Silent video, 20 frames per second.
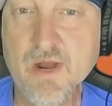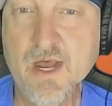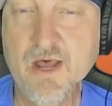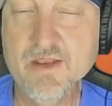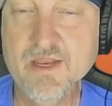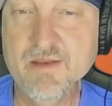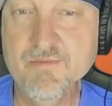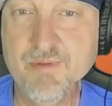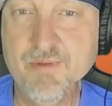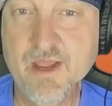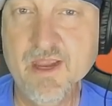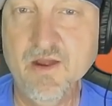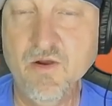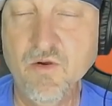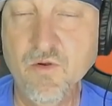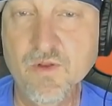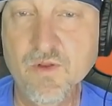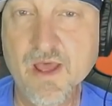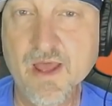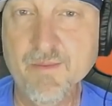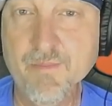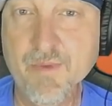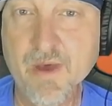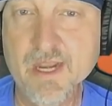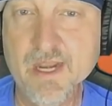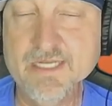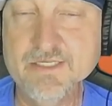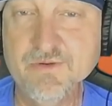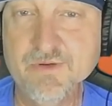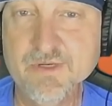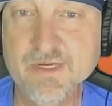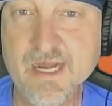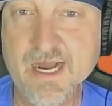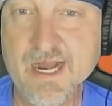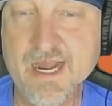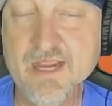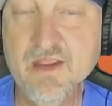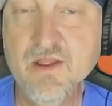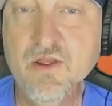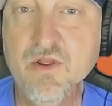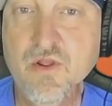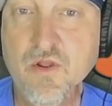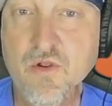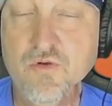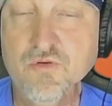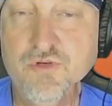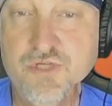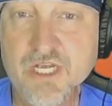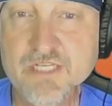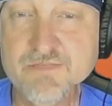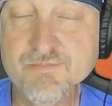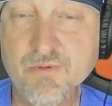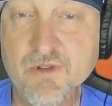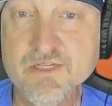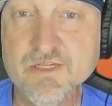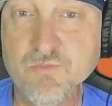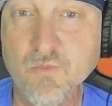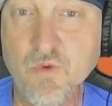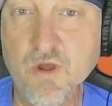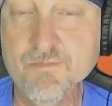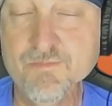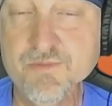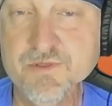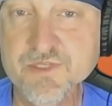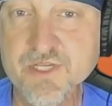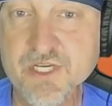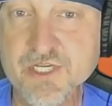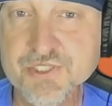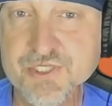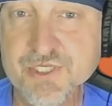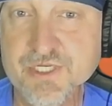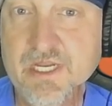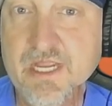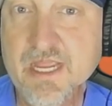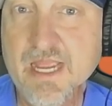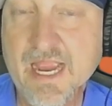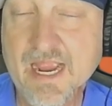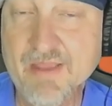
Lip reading: out and pay a whole lot of money to a guy who just plays one position,